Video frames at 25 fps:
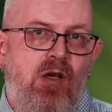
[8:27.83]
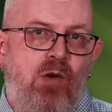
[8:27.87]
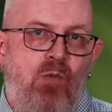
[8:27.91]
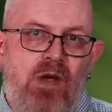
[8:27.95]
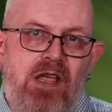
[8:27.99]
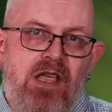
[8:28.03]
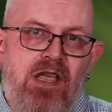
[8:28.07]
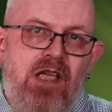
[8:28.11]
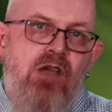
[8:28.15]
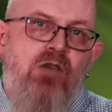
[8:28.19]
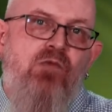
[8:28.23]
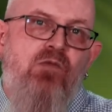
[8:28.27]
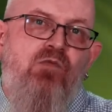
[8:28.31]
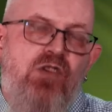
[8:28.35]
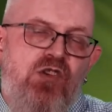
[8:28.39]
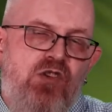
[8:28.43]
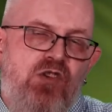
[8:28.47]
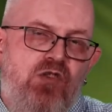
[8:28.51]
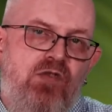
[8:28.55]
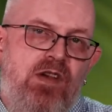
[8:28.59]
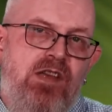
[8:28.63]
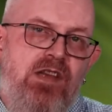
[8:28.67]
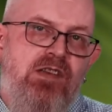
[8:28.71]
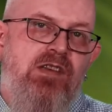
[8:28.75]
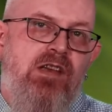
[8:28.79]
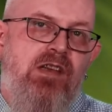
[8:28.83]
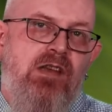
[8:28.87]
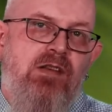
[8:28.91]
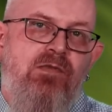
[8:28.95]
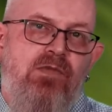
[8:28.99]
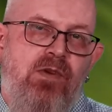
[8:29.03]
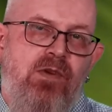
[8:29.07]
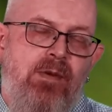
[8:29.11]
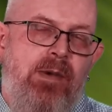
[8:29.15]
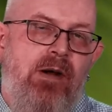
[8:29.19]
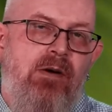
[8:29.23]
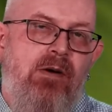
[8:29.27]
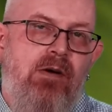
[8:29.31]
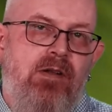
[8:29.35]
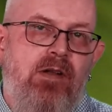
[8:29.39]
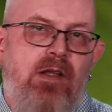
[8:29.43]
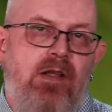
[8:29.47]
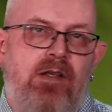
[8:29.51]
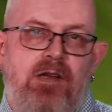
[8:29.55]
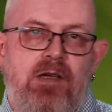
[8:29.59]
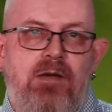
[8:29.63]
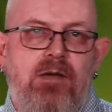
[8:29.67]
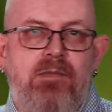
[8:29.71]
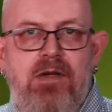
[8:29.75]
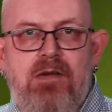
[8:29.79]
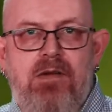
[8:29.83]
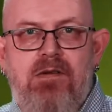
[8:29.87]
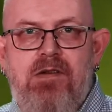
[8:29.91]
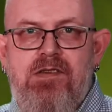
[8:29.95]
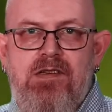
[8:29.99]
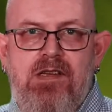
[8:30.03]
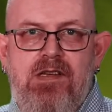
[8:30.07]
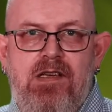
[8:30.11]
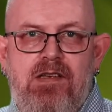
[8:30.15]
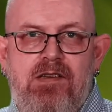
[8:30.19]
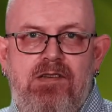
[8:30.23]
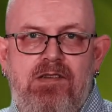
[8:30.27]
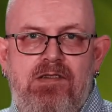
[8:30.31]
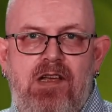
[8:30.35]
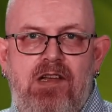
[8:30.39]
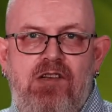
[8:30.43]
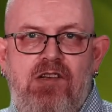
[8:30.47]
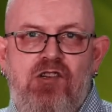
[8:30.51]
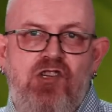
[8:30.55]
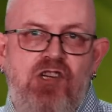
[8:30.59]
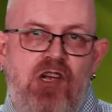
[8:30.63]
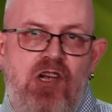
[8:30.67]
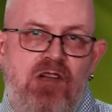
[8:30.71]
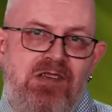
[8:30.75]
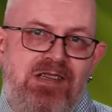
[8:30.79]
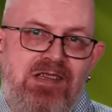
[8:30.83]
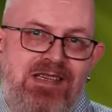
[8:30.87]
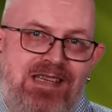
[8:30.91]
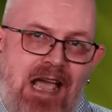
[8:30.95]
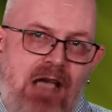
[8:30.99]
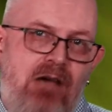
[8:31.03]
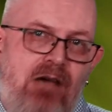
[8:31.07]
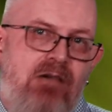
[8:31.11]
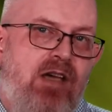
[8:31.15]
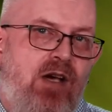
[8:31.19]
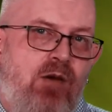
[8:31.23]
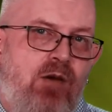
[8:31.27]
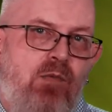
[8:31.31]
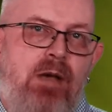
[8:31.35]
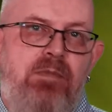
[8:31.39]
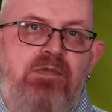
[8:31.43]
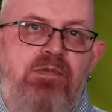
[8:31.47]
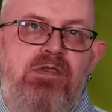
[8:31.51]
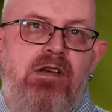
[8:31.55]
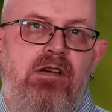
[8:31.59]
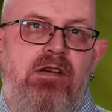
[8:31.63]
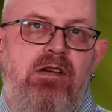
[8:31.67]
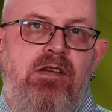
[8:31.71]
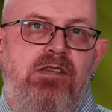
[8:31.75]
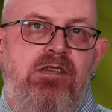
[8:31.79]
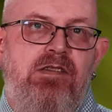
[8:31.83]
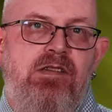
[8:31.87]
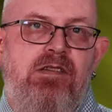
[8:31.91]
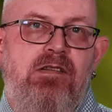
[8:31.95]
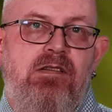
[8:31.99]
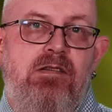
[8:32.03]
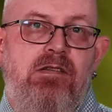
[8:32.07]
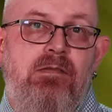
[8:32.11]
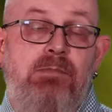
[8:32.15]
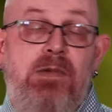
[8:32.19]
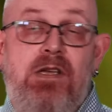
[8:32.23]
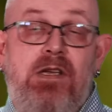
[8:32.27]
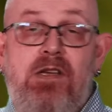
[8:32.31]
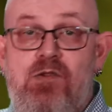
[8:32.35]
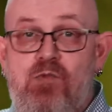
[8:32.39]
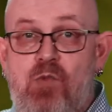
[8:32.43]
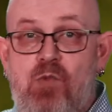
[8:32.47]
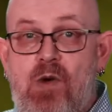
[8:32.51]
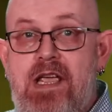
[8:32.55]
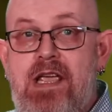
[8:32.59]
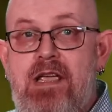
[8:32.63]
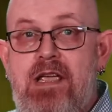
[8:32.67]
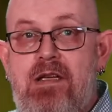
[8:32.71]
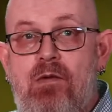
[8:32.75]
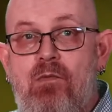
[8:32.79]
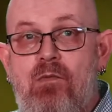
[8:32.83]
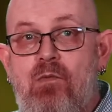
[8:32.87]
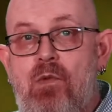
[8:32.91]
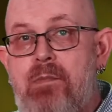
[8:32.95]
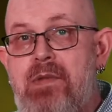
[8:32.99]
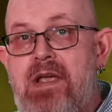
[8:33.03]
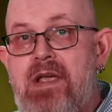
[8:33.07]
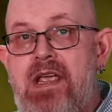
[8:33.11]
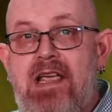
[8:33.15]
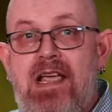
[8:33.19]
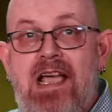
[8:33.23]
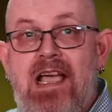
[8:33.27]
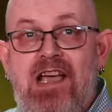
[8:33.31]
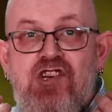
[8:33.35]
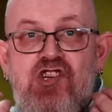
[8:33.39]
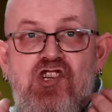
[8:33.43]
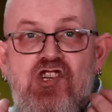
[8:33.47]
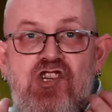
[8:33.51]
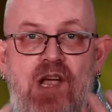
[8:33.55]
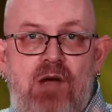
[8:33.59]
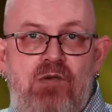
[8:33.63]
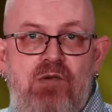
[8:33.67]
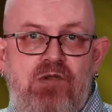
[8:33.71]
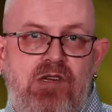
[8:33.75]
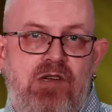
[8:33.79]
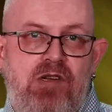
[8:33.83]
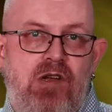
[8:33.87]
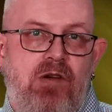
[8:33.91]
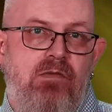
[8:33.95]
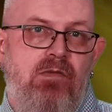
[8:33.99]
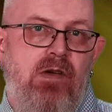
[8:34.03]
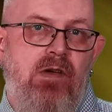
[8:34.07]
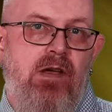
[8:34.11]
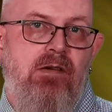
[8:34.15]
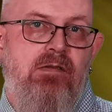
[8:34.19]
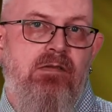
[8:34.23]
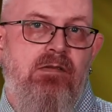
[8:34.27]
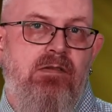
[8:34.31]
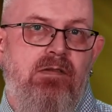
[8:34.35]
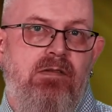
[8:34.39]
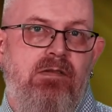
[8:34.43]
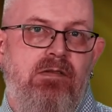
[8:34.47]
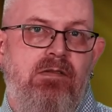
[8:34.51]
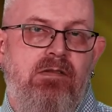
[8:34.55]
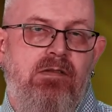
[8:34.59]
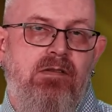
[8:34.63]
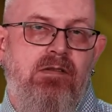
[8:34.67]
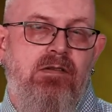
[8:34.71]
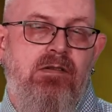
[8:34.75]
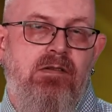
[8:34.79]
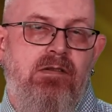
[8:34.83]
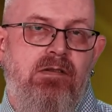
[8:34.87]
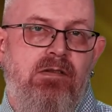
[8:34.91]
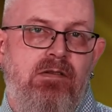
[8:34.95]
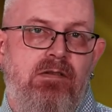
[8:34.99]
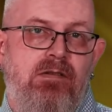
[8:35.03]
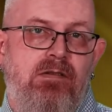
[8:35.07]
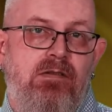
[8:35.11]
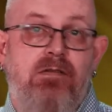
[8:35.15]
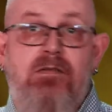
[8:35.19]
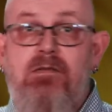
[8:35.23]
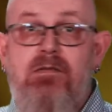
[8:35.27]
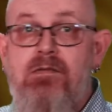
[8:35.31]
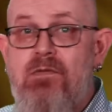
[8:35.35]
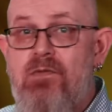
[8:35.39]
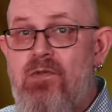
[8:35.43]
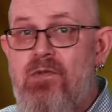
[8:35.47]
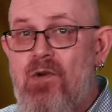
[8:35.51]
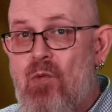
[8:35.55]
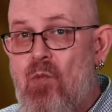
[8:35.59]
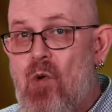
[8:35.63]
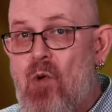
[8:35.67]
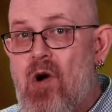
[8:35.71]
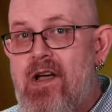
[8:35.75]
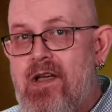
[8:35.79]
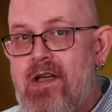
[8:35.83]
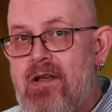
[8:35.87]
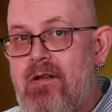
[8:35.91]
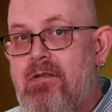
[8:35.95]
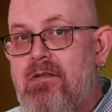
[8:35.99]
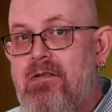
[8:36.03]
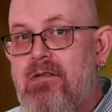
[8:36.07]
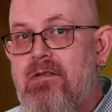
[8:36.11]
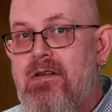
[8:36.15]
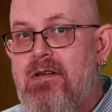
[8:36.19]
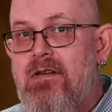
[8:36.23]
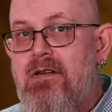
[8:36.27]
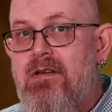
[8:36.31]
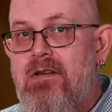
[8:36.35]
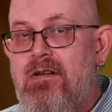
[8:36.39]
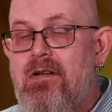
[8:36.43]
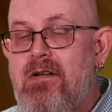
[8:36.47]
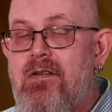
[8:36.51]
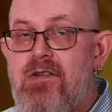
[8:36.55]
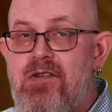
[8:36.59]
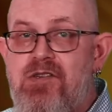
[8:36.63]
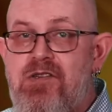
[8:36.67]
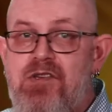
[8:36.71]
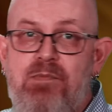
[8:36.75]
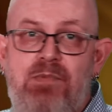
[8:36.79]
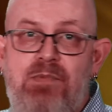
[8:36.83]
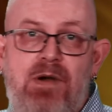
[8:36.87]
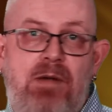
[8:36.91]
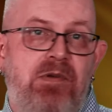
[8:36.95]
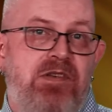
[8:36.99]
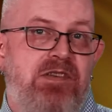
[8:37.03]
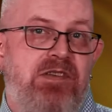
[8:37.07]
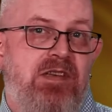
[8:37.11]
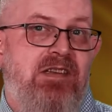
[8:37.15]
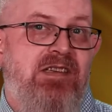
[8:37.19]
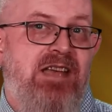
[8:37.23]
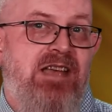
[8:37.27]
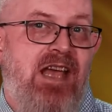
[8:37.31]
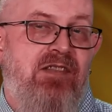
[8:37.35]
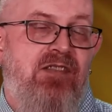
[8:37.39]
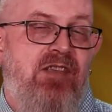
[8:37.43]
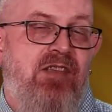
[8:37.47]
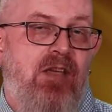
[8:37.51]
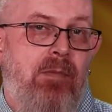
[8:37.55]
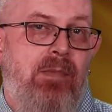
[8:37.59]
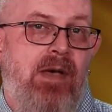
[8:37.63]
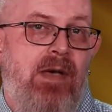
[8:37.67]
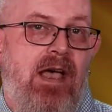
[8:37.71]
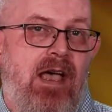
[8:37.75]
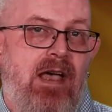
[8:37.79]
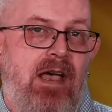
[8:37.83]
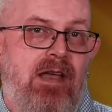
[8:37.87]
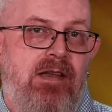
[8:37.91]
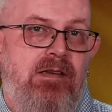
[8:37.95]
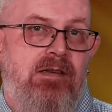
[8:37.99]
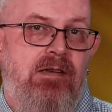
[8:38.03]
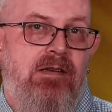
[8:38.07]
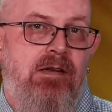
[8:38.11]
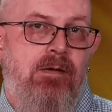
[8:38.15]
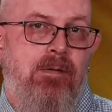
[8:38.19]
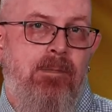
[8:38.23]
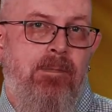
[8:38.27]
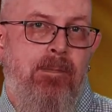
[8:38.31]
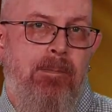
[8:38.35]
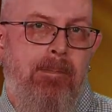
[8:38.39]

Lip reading: We retreated from our online communities and shut down our websites because we were being shouted over. For a while, the supremacists had the upper hand.